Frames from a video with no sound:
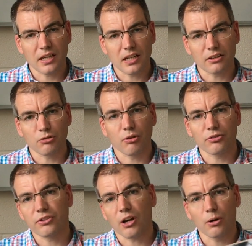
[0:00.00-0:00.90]
across
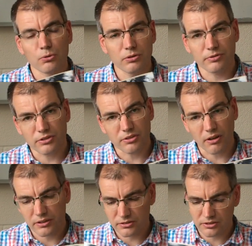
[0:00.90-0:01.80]
the whole of the
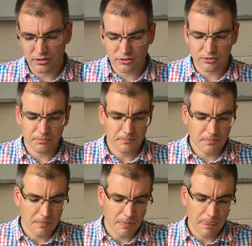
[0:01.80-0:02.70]
sciences,
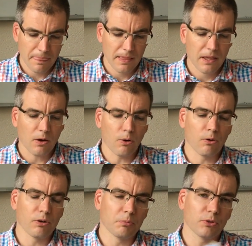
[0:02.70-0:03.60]

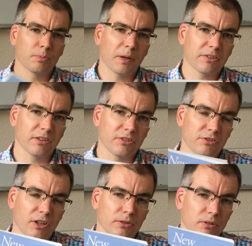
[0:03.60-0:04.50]
or a more specialist
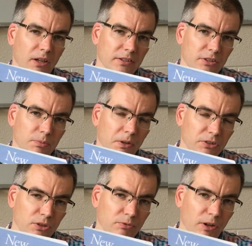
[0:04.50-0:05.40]
journal like this one,
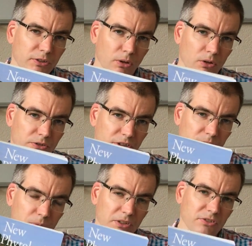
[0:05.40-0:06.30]
New Phytologist,
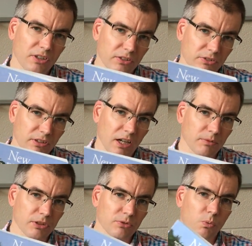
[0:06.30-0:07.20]
which just
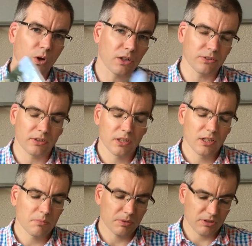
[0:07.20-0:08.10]
covers one
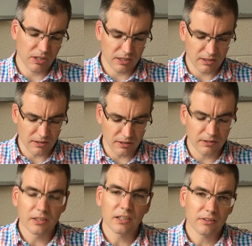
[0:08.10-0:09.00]
particular
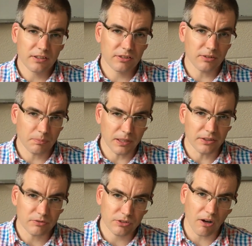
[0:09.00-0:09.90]
discipline
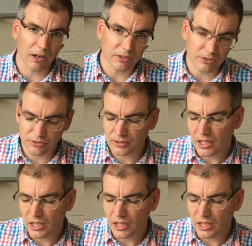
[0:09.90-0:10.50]
of science.